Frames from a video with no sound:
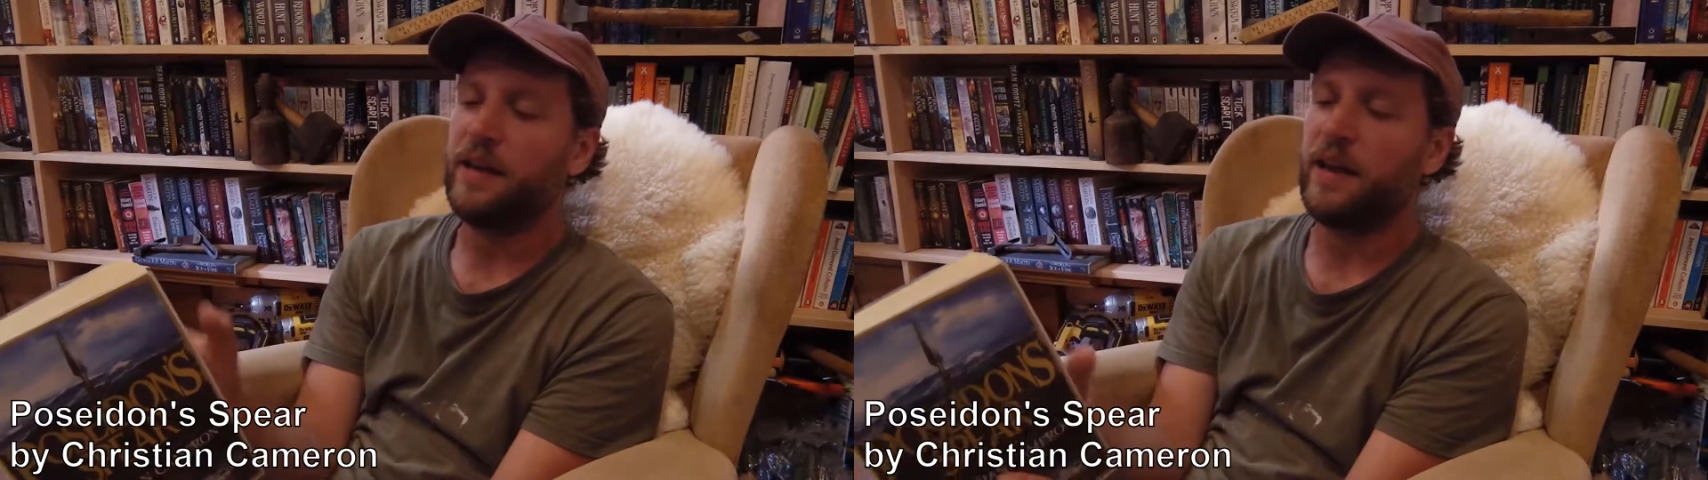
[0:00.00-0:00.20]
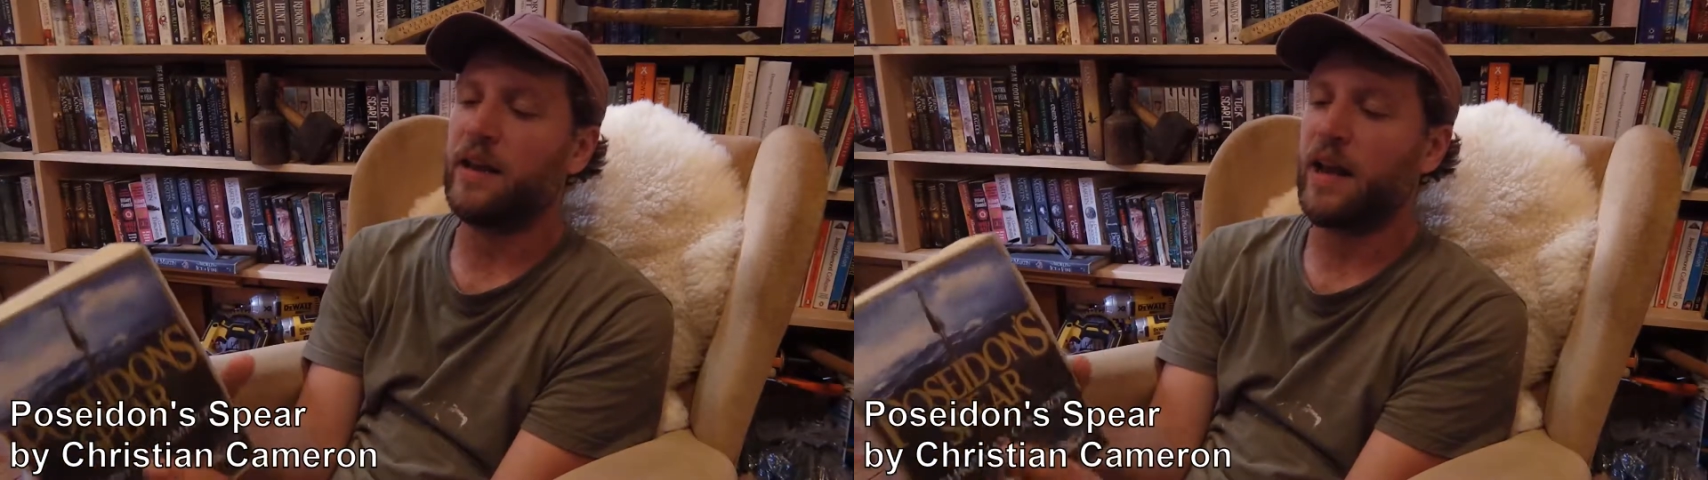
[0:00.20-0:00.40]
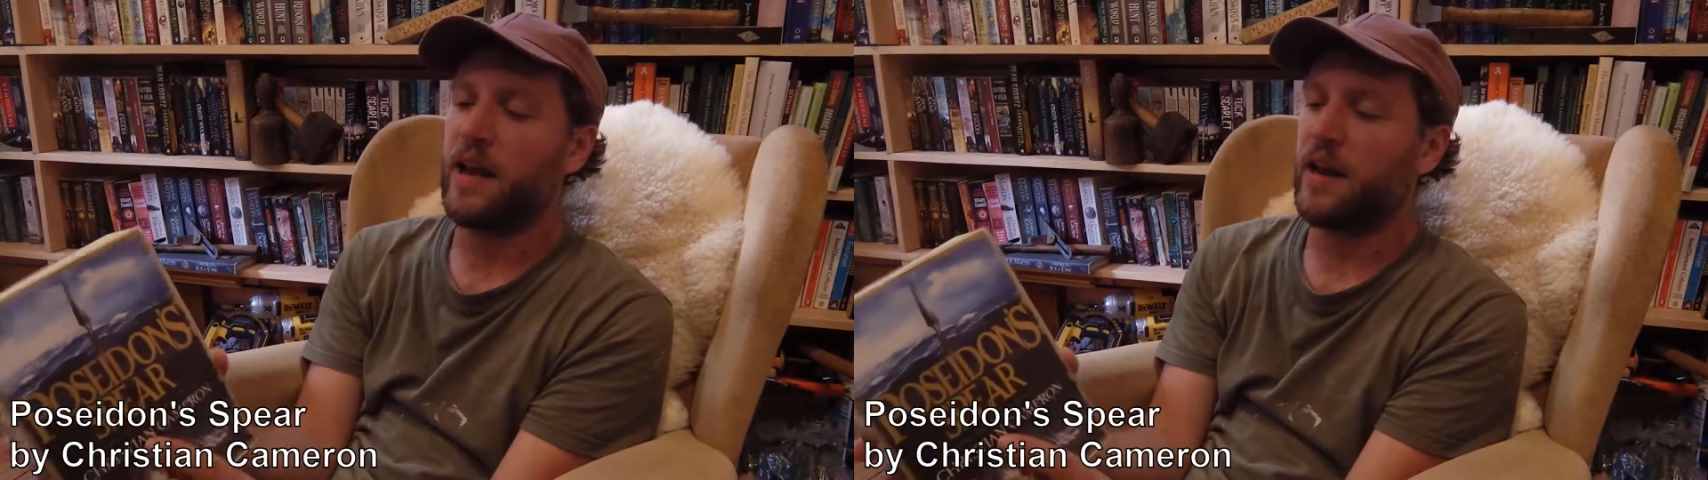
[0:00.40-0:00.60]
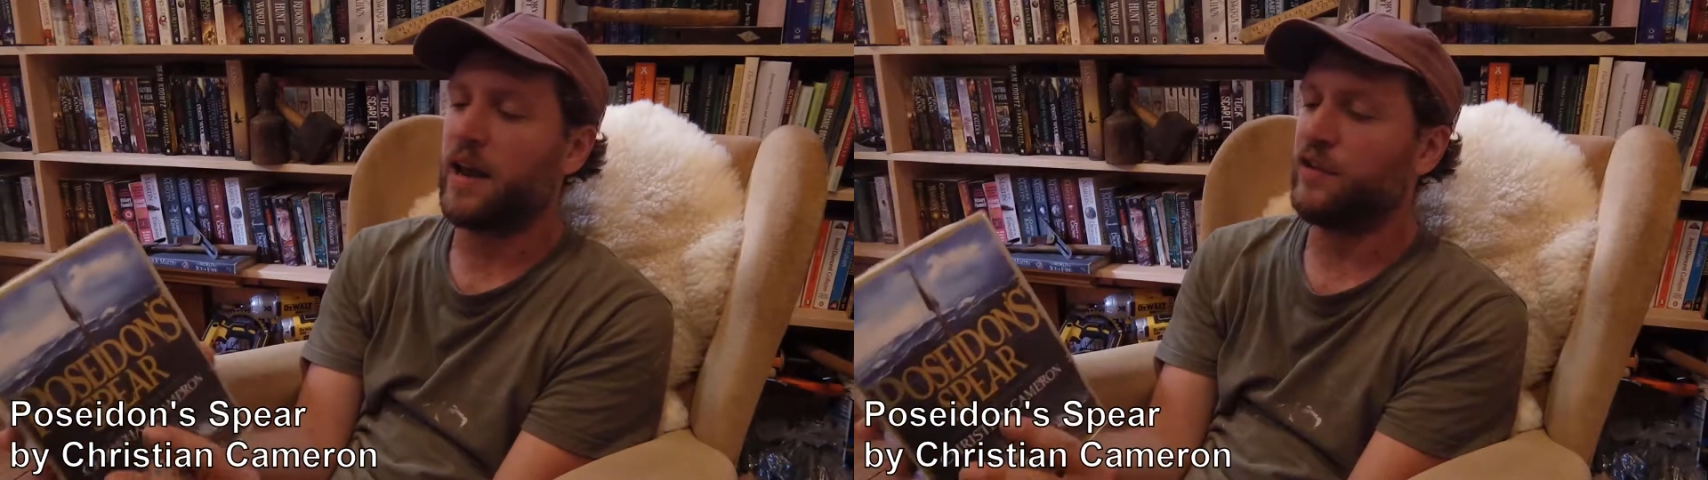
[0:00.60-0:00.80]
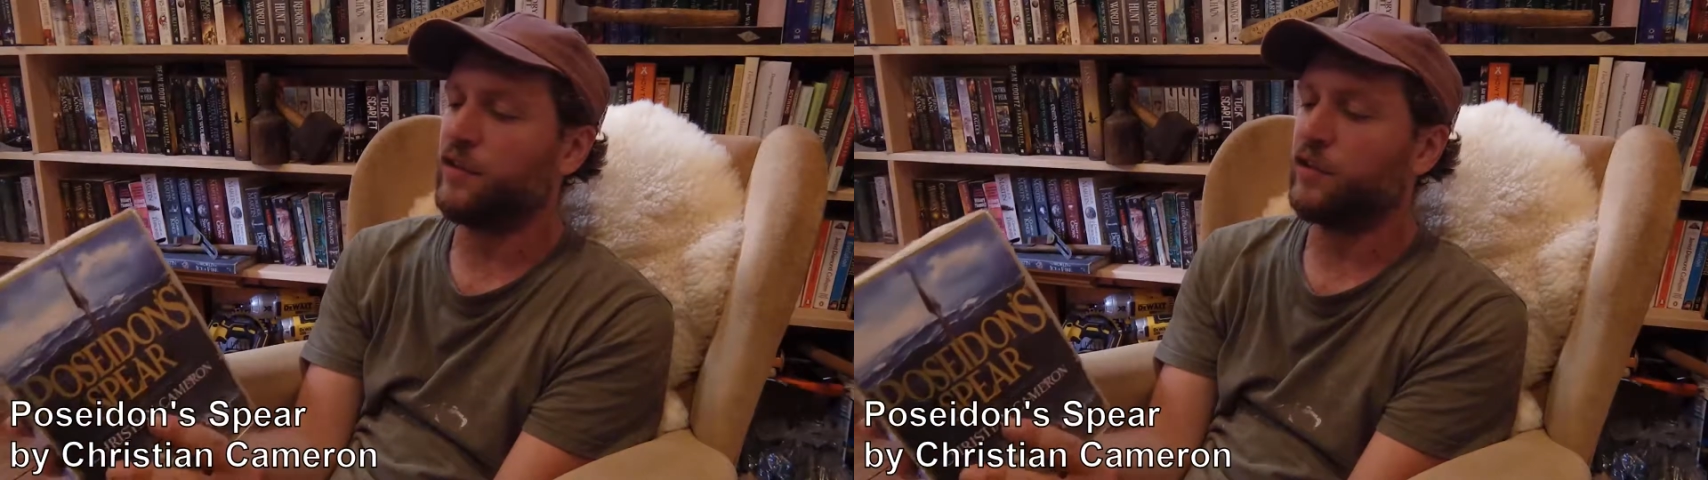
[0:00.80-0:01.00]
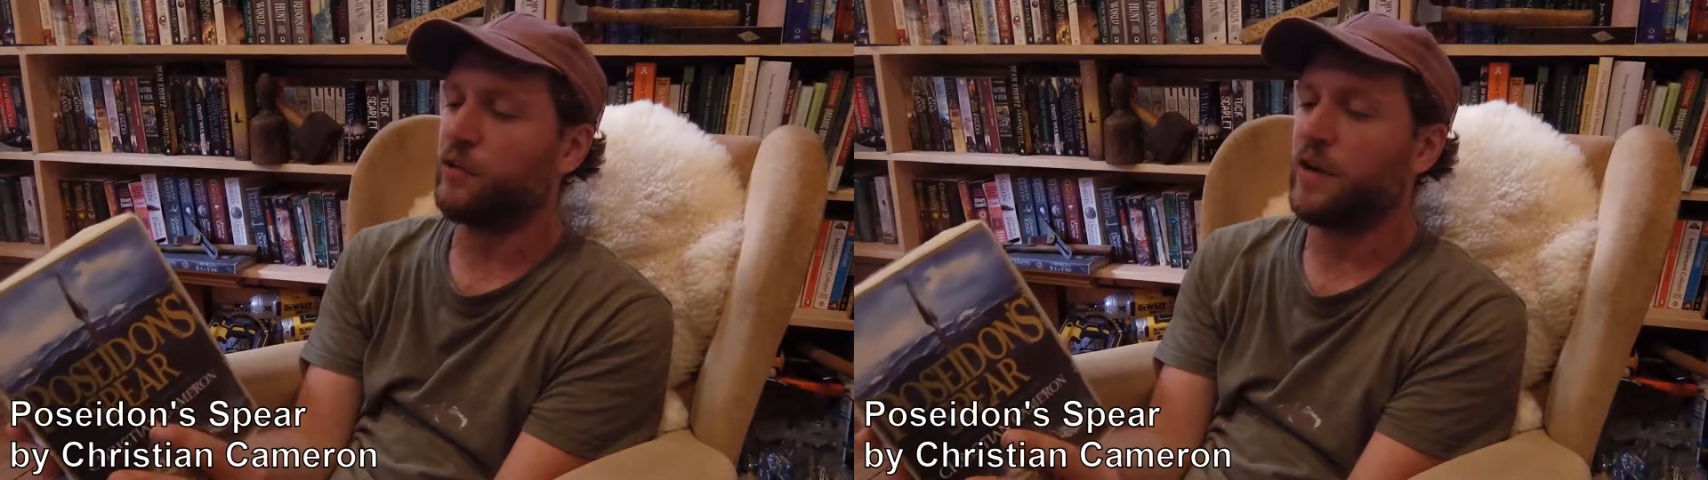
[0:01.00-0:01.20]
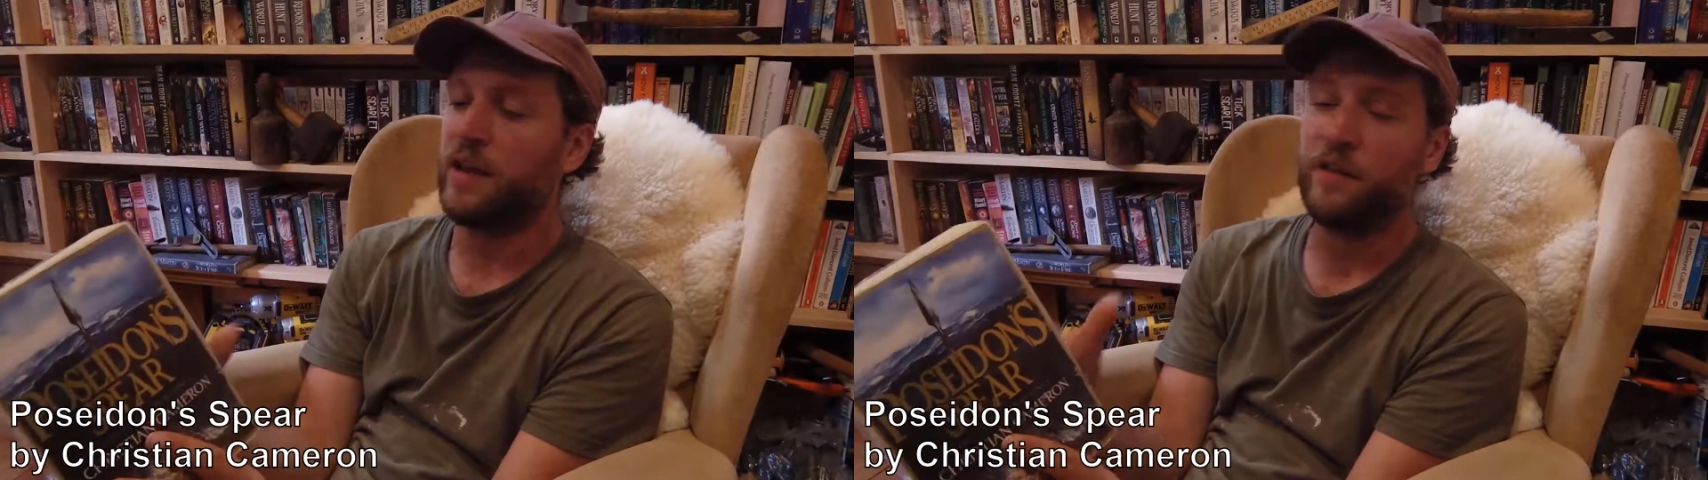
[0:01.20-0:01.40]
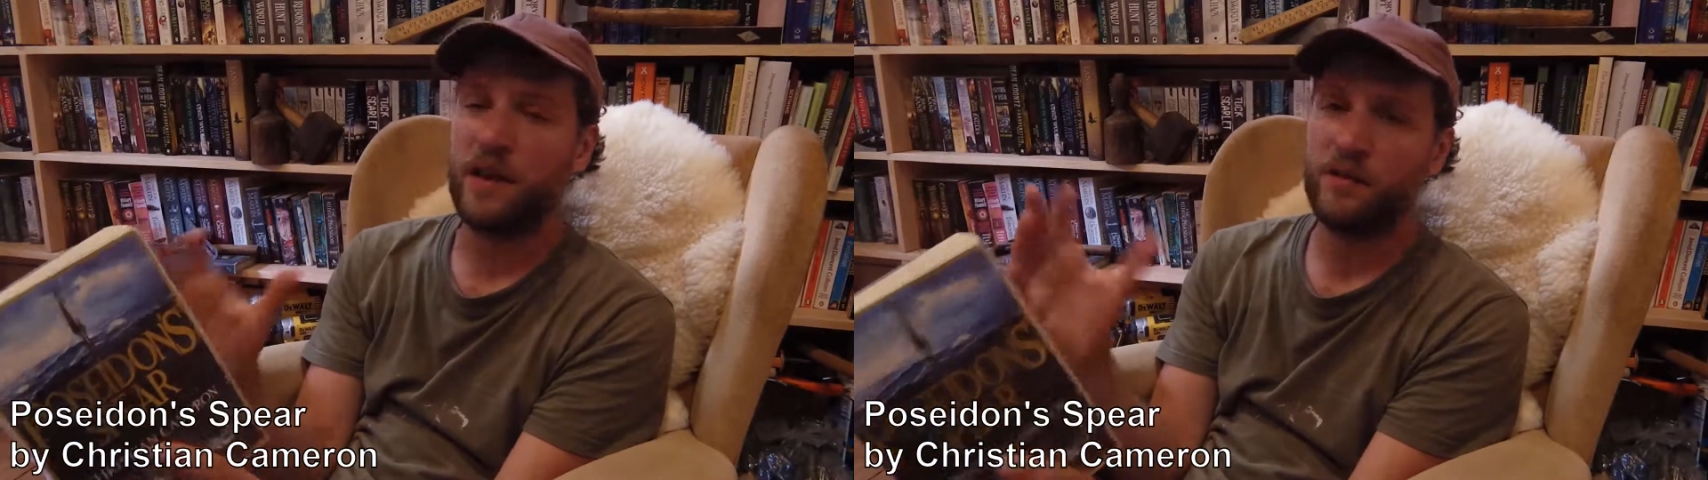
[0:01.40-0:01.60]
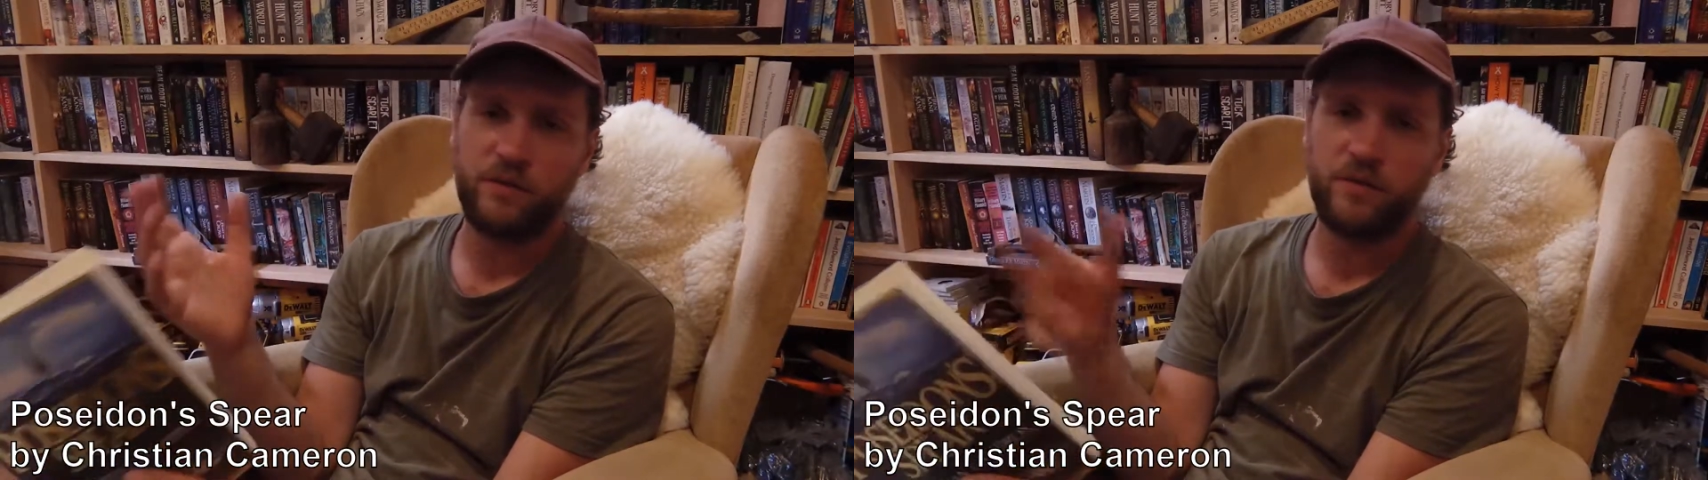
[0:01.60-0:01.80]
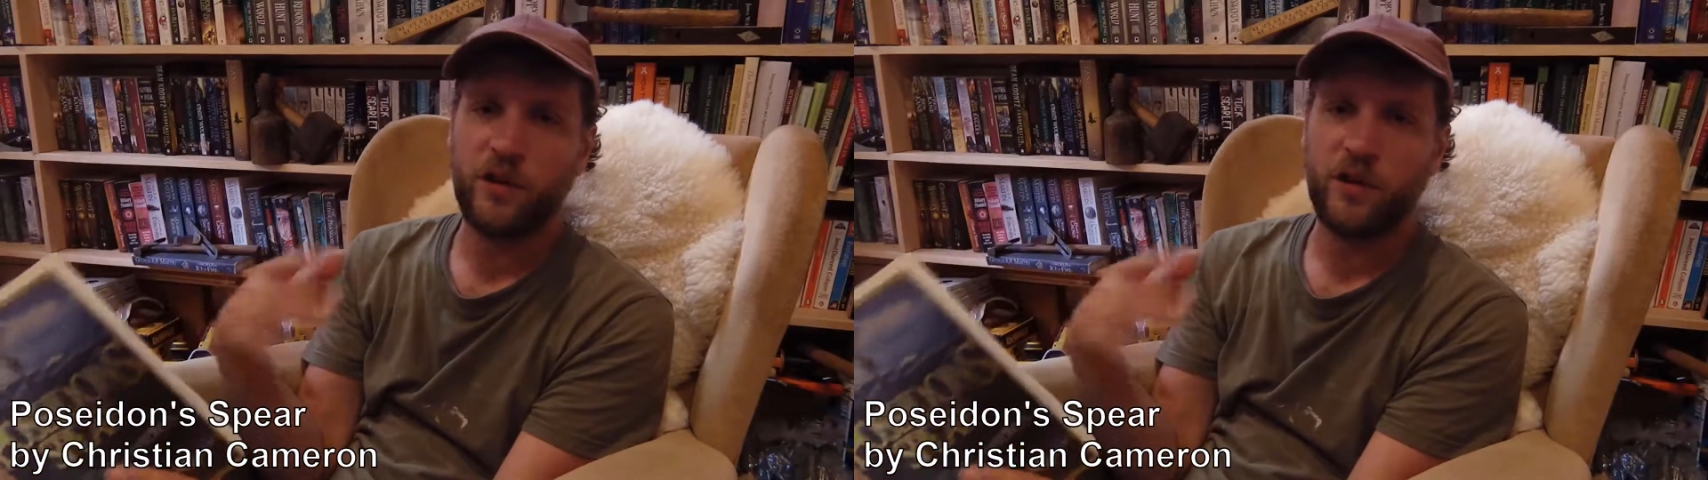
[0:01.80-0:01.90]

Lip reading: in ancient Greece in